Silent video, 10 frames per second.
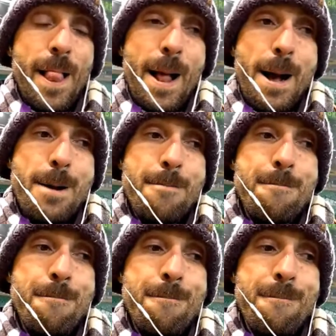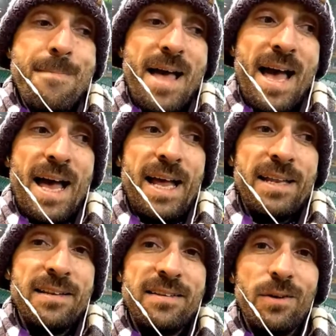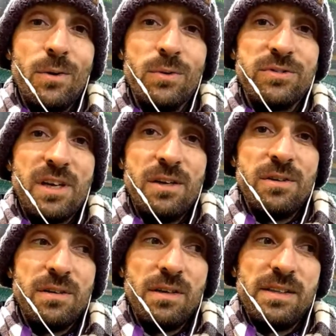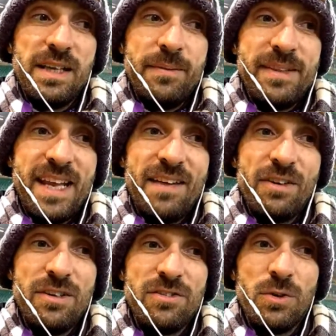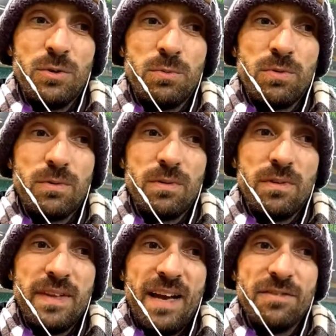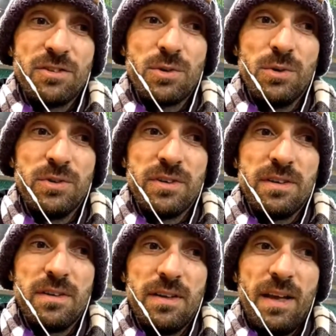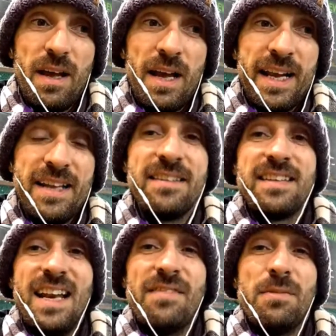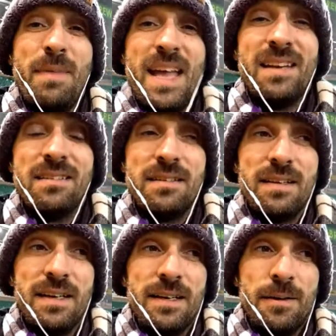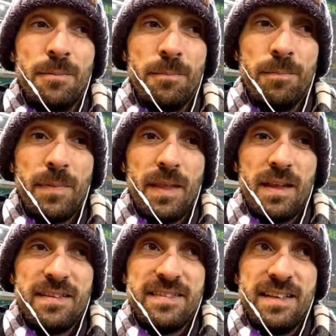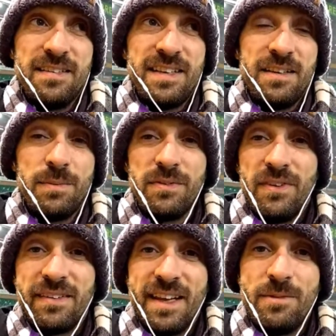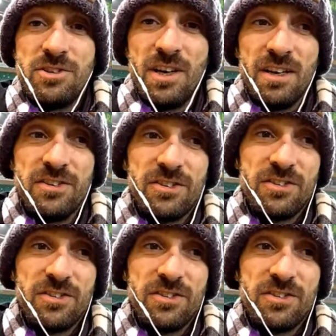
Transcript: And also, I mean, they haven't scored against 11 men since Dean Smith's first game in charge.